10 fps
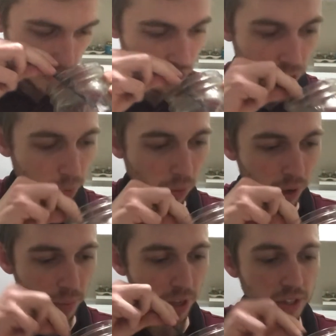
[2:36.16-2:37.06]
Super
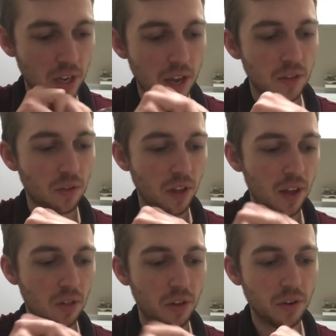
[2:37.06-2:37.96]
weird because it
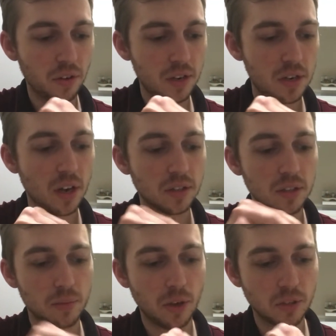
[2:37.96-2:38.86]
literally
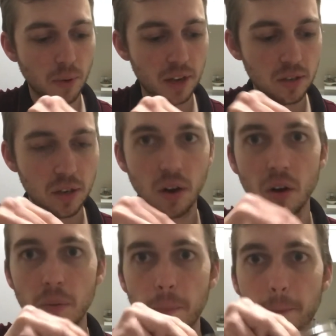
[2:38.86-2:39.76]
doesn't smell spicy at
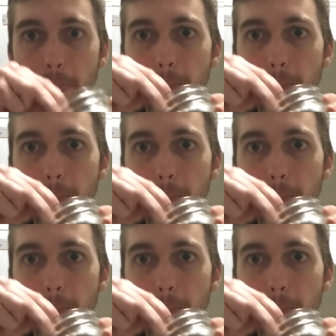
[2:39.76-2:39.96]
all.